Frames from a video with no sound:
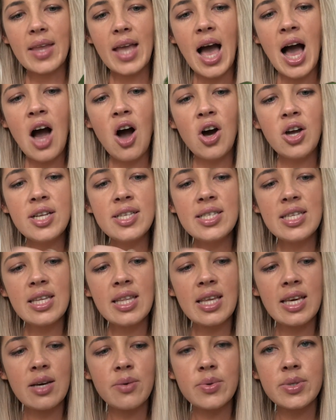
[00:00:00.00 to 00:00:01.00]
I honestly
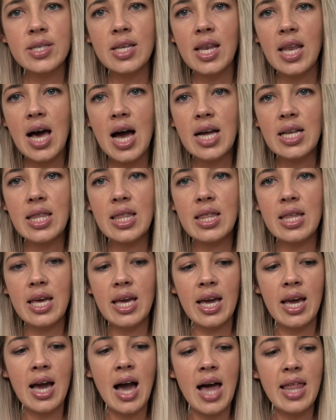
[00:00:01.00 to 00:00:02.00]
think it was a light
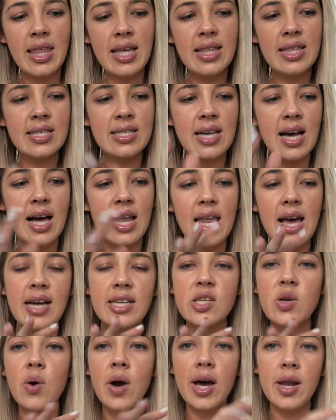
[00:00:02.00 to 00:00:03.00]
thing. I think this guy likes
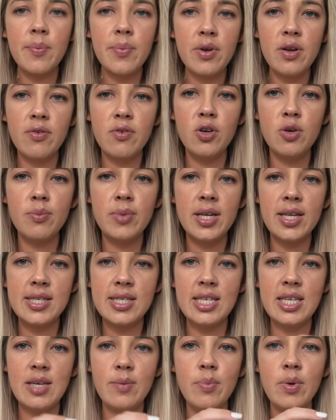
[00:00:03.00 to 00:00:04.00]
quite a bit of
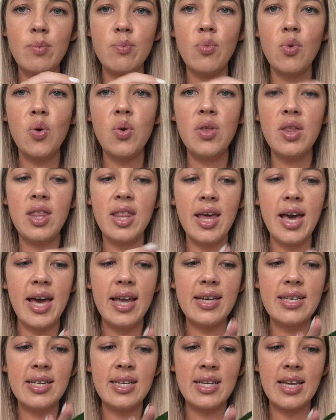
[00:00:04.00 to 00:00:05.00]
humidity, but more than
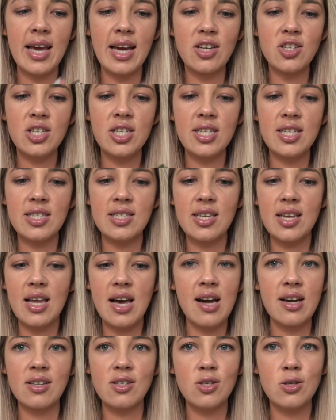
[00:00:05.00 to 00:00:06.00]
that, it actually doesn't
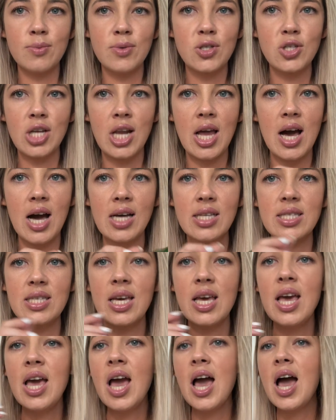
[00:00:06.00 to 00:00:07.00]
like too much light,
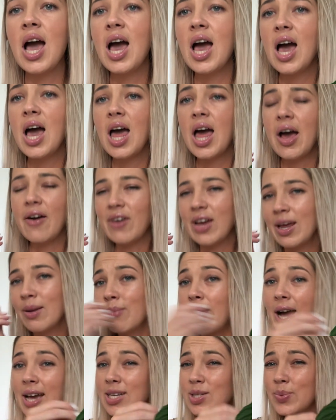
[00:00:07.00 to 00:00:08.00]
in
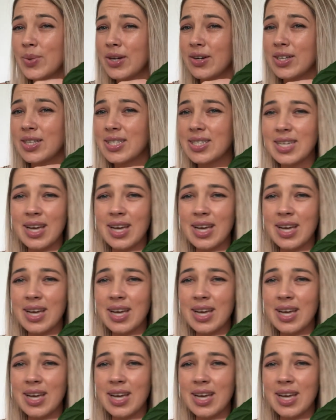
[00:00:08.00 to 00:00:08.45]
my experience.